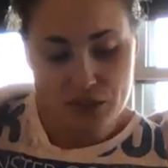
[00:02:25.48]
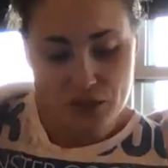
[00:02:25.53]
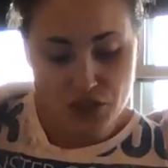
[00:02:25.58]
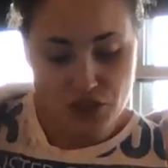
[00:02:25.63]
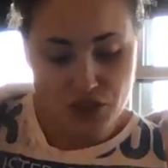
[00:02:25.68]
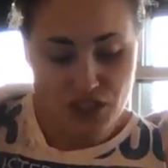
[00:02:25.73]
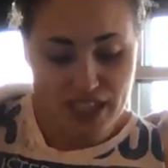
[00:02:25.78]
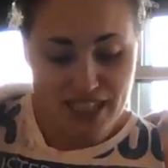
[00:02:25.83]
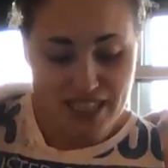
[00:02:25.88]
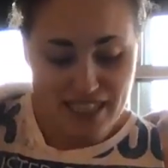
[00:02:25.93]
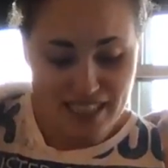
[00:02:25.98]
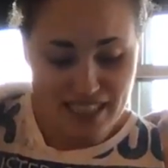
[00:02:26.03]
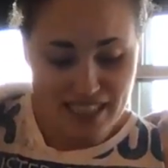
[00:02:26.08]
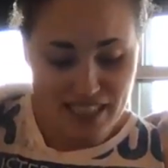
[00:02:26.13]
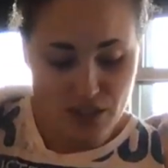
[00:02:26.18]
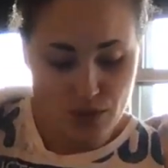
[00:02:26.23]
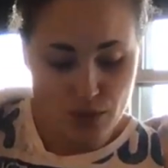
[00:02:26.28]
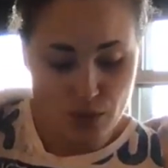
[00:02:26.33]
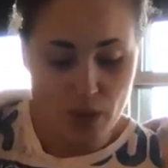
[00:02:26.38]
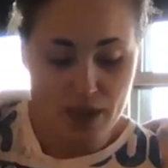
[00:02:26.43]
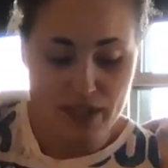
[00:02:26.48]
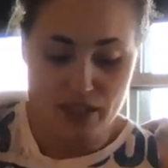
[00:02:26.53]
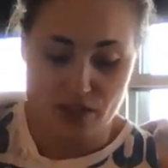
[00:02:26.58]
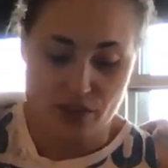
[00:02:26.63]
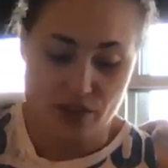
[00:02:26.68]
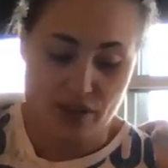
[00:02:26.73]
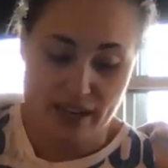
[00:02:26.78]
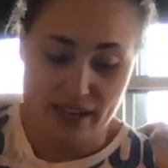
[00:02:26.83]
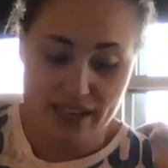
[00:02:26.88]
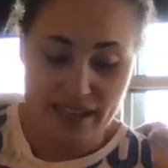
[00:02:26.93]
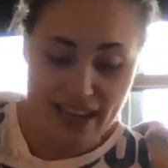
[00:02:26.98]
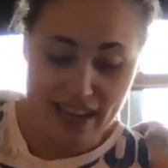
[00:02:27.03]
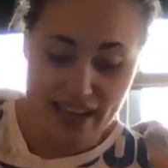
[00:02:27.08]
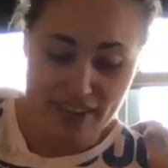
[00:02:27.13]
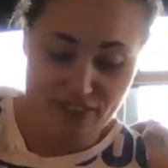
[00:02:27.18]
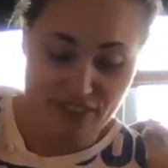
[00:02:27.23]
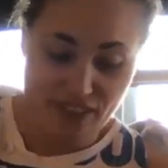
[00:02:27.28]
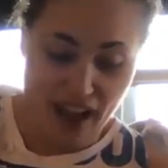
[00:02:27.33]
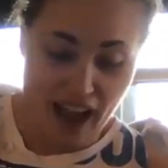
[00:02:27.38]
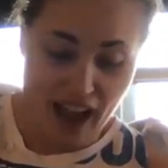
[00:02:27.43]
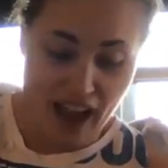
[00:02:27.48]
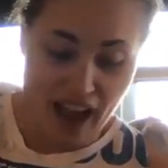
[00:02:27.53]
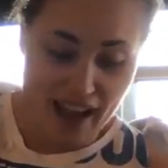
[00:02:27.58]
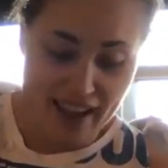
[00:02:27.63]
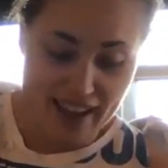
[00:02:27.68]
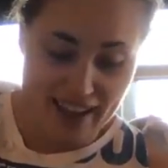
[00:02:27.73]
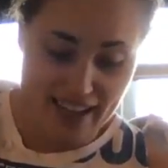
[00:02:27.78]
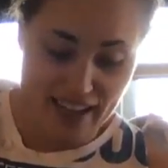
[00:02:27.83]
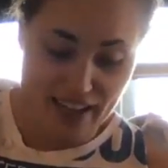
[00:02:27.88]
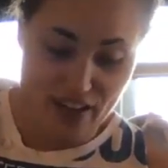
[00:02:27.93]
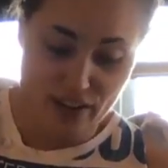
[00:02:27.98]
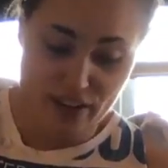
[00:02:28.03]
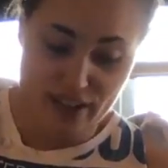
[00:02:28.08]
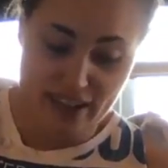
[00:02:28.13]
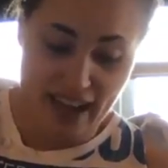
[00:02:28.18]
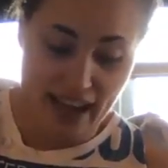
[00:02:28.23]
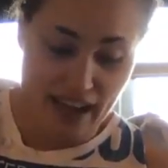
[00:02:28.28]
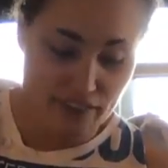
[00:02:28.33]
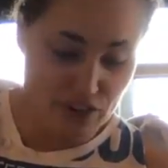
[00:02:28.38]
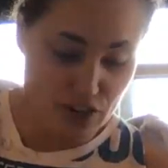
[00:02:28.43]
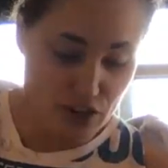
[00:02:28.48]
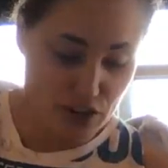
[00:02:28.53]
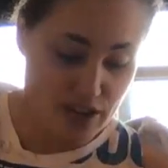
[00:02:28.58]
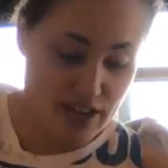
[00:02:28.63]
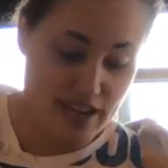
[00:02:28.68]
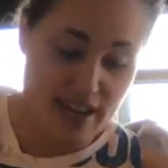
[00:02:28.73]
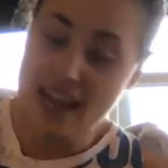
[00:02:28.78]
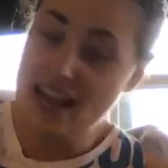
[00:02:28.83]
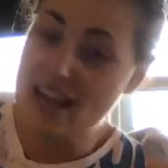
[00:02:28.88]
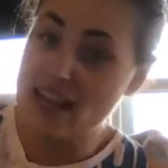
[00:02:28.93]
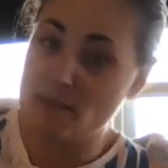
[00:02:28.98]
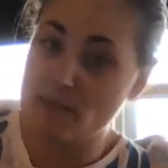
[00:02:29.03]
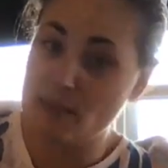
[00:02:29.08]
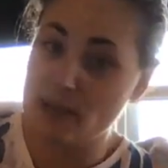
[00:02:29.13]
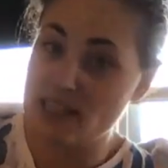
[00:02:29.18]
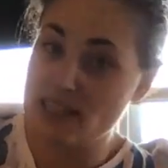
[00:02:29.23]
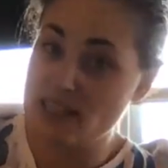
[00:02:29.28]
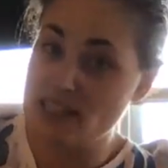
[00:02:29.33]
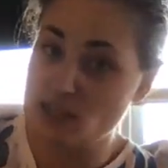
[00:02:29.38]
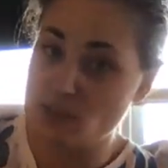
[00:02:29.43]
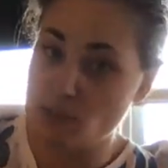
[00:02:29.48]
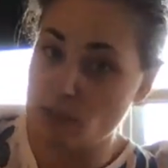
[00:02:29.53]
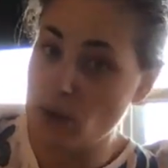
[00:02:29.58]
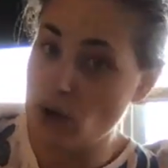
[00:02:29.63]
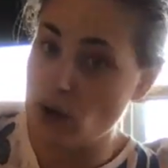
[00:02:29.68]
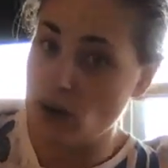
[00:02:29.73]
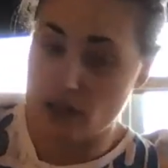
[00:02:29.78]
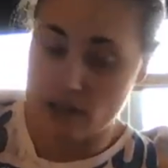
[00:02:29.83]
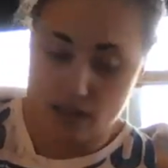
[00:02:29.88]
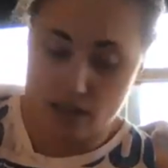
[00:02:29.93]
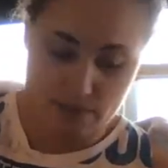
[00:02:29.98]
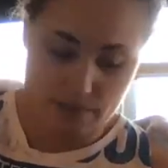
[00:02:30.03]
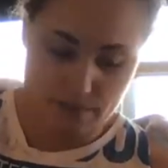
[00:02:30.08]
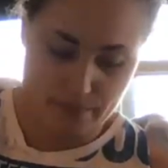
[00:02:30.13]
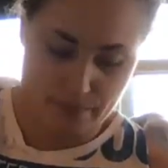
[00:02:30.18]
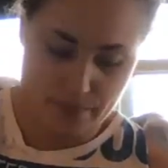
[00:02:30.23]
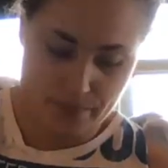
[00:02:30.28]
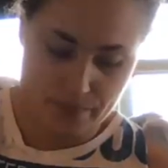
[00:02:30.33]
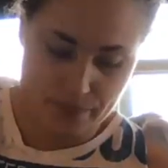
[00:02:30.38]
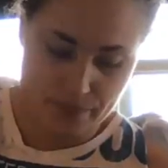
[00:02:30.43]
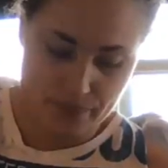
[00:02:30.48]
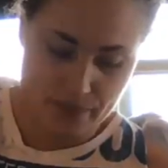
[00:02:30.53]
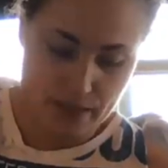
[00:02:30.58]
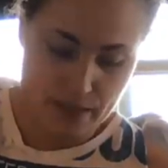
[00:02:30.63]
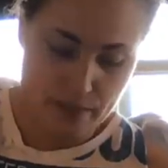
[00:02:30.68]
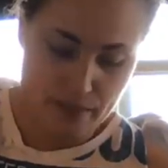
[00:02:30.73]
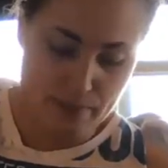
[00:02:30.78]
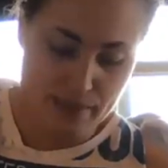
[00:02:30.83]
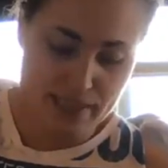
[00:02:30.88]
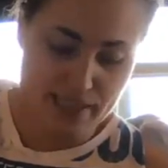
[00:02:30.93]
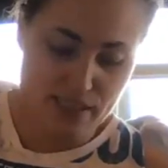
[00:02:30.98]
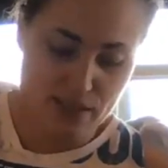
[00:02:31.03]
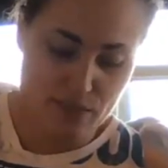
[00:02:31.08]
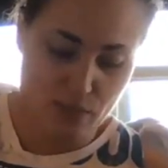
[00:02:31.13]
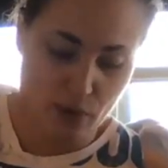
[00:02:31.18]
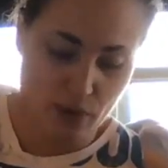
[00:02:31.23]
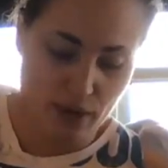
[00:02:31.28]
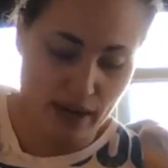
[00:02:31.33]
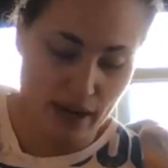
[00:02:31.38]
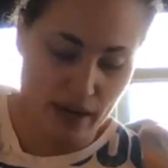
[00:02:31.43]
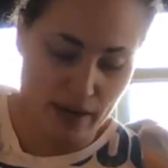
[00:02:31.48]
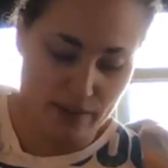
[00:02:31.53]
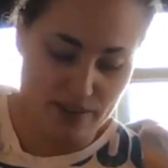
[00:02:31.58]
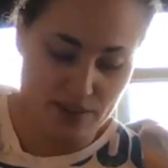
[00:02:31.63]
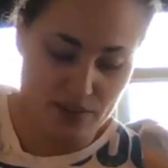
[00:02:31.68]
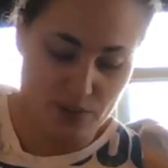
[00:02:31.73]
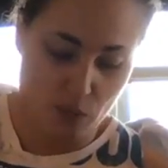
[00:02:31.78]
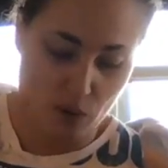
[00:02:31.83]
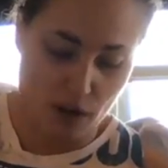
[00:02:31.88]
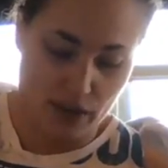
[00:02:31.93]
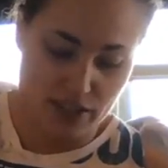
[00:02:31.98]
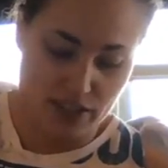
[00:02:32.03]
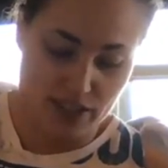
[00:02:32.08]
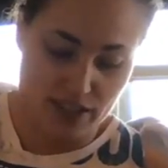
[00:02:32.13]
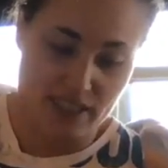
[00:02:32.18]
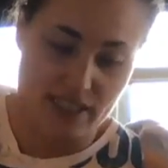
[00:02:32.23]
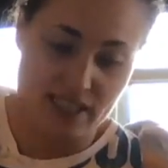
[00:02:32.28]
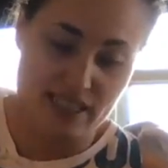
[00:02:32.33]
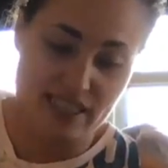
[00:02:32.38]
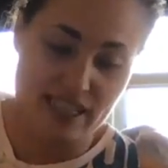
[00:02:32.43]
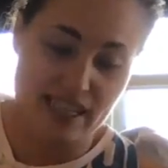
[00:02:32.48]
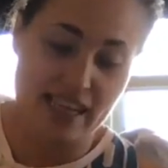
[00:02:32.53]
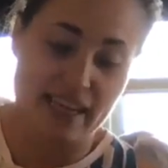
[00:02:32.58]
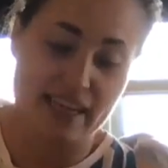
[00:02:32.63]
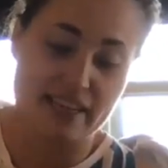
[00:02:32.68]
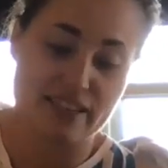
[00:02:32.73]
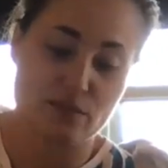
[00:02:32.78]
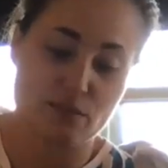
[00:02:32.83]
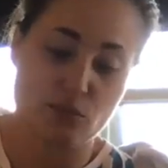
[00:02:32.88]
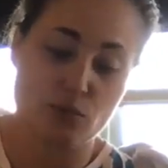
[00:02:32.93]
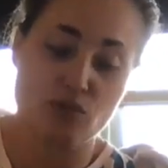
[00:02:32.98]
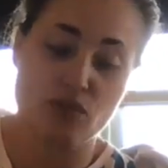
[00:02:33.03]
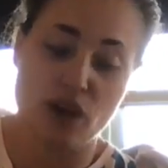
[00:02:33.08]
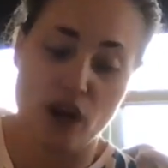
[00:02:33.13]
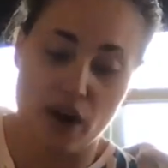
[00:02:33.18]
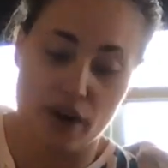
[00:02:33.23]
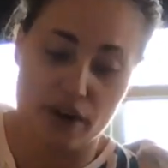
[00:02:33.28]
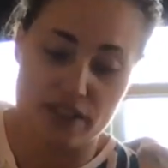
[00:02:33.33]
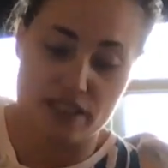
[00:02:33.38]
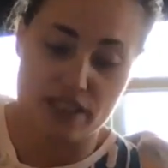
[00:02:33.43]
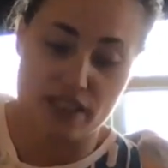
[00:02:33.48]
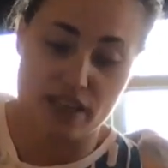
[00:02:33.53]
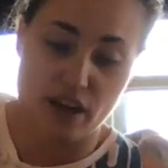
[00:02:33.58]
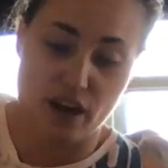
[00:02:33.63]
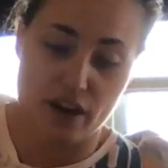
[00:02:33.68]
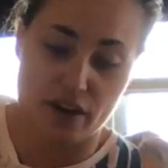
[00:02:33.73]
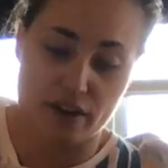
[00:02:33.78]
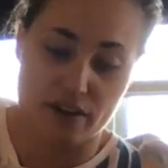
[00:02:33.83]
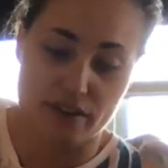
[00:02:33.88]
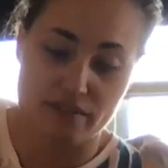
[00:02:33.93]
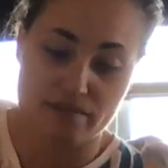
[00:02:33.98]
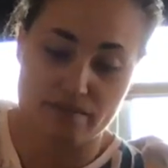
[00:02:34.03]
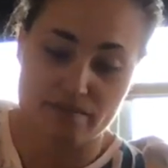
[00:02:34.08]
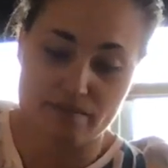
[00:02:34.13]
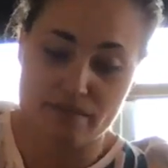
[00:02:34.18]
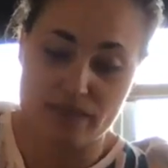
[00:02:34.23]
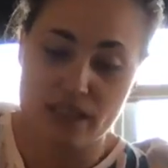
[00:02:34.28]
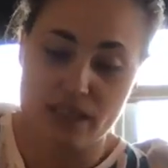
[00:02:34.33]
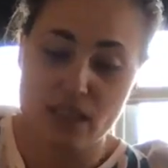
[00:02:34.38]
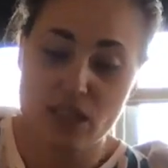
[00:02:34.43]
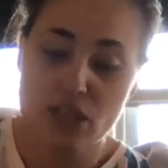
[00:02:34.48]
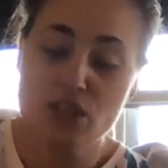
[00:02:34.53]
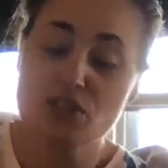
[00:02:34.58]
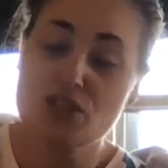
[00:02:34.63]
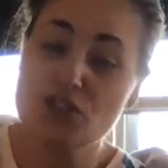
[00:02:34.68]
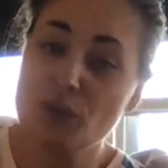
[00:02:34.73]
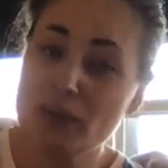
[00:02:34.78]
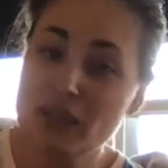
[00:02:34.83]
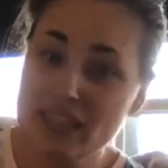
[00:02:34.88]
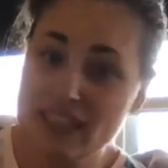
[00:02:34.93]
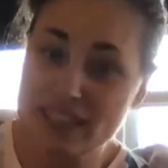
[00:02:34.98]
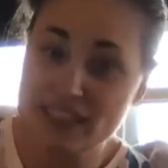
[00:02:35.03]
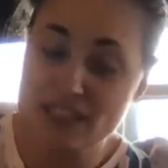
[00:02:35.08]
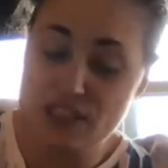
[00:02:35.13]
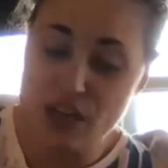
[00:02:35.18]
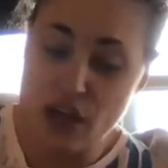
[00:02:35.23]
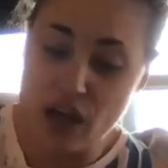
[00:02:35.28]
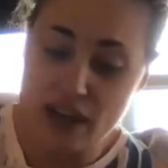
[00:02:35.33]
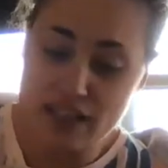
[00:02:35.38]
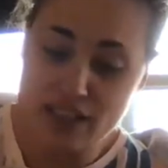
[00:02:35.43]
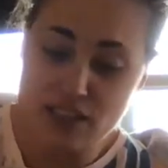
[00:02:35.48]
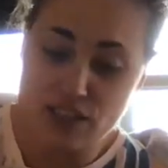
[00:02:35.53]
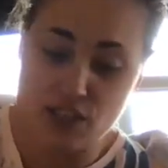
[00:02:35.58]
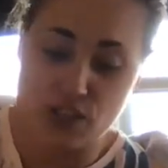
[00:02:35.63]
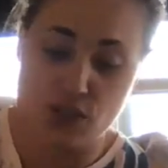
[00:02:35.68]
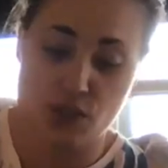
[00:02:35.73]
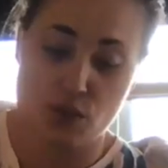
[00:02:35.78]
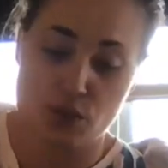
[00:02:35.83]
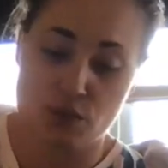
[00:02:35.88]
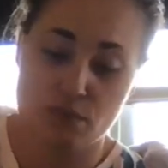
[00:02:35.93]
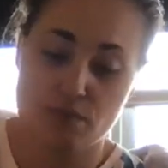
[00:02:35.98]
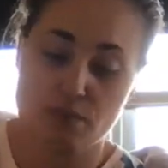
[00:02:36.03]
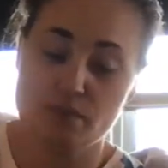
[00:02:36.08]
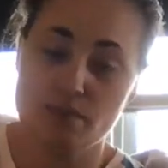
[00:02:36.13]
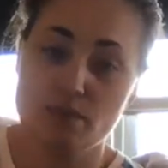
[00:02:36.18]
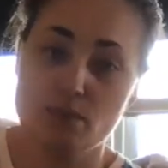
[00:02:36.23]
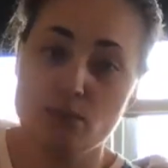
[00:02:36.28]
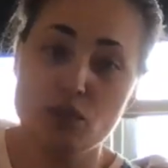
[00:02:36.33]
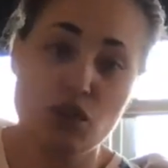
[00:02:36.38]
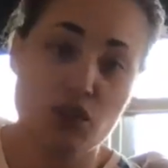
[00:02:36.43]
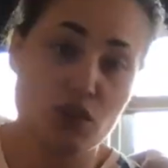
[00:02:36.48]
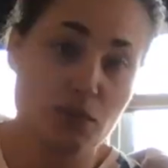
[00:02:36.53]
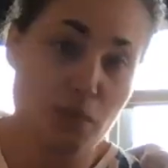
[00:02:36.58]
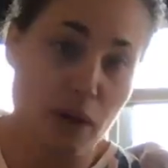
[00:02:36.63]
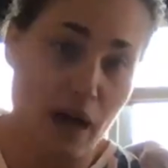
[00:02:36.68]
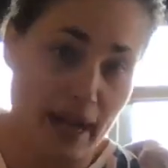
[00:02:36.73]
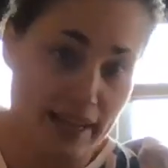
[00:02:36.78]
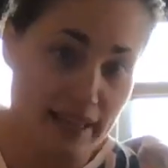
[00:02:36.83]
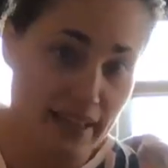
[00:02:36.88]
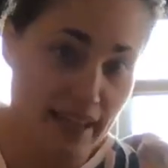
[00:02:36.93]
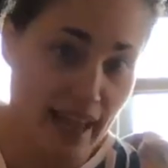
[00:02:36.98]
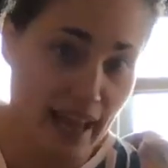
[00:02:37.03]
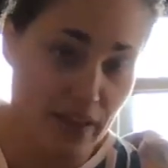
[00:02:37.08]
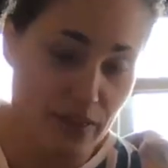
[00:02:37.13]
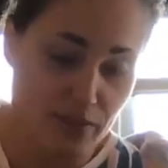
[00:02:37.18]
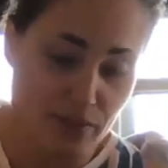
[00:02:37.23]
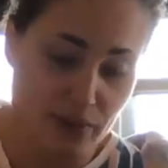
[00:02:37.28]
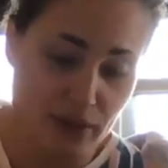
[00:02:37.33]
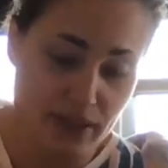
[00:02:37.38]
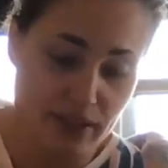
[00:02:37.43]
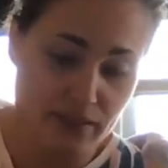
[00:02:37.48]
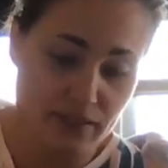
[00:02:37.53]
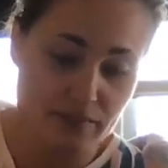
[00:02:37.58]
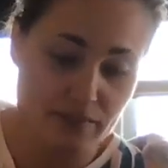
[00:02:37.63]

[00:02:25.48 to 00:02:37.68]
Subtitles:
Jason is wondering if he could have your name in his book. Mrs. Morehouse watches his hand move card to card. So he can talk to you. Would you mind, Catherine?